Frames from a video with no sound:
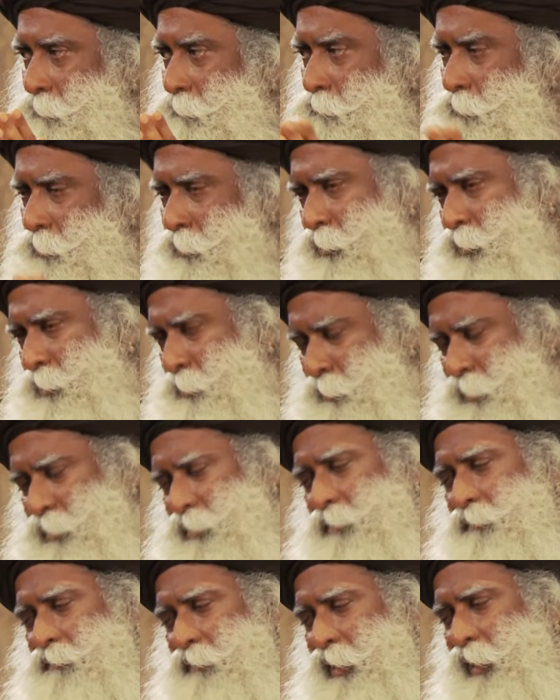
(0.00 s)
for this
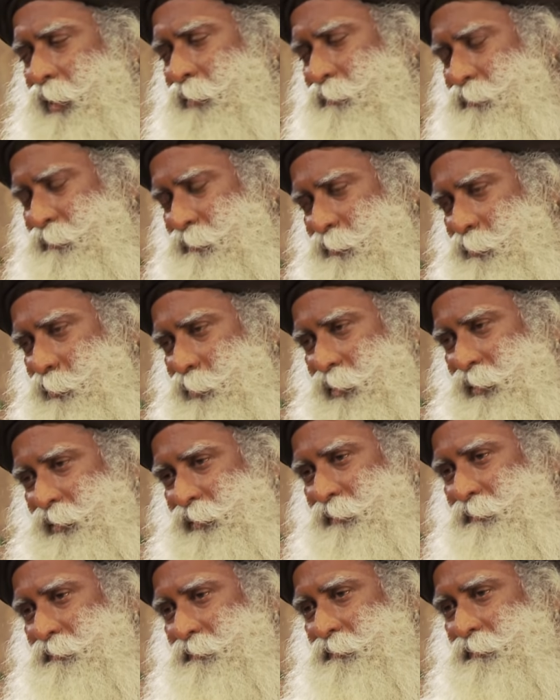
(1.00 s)
piece of life, okay?
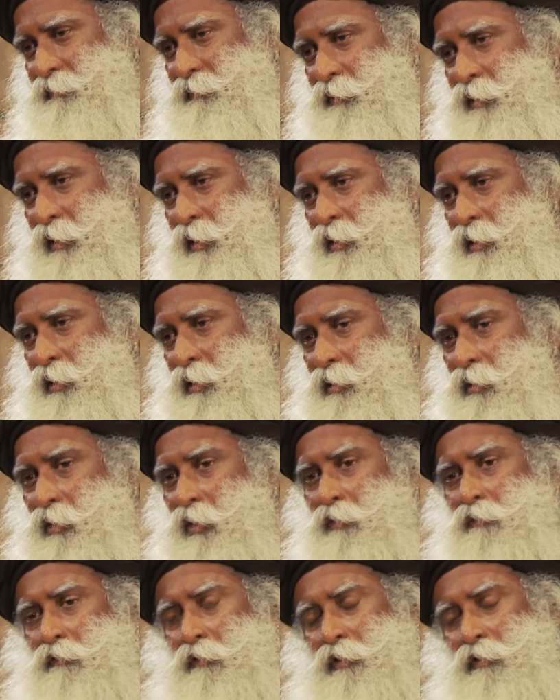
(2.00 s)

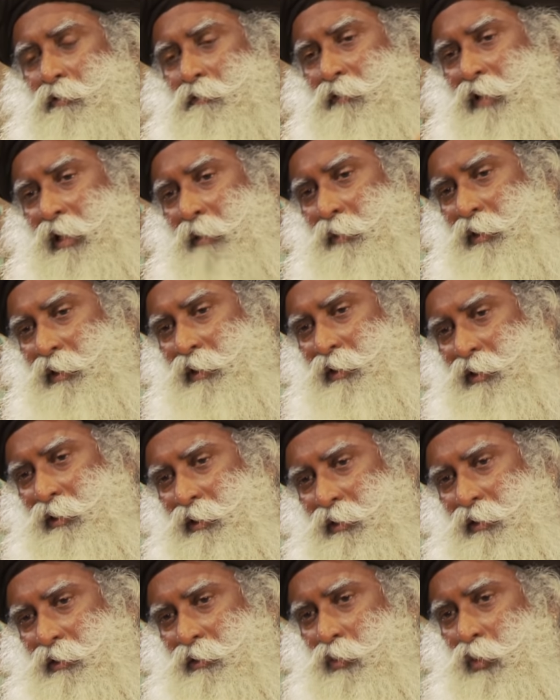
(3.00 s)
Not for your
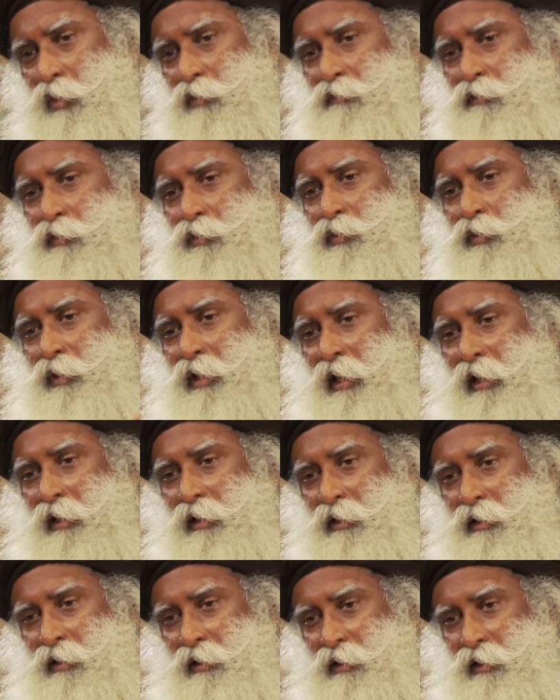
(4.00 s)
family, not for your
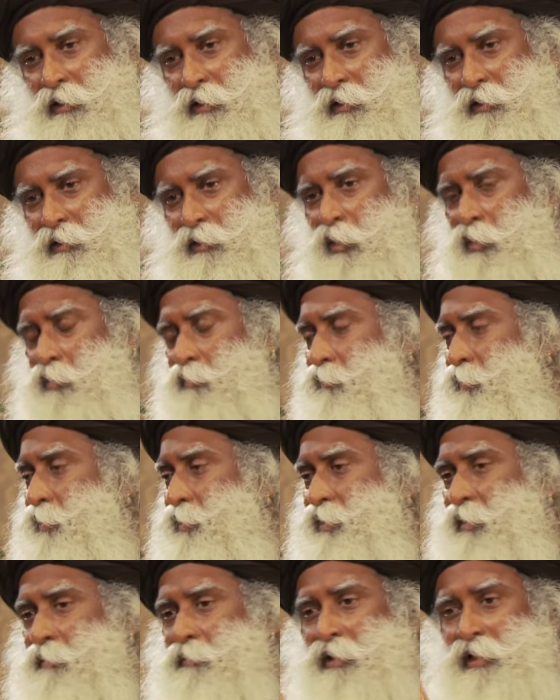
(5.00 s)
career, not
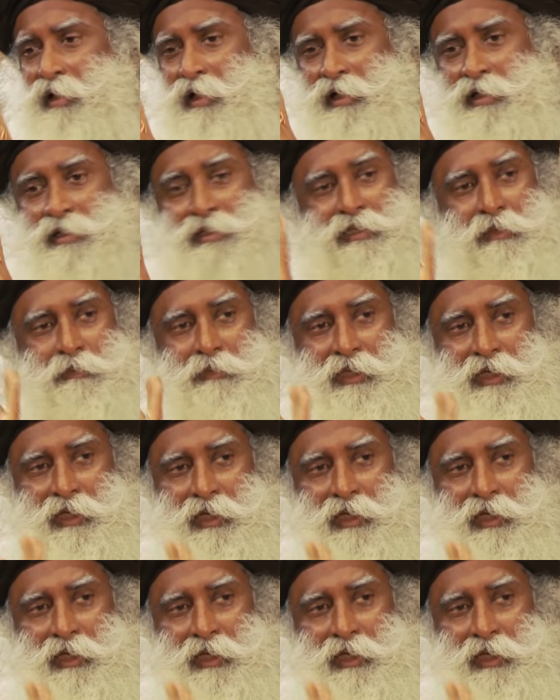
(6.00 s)
for something else,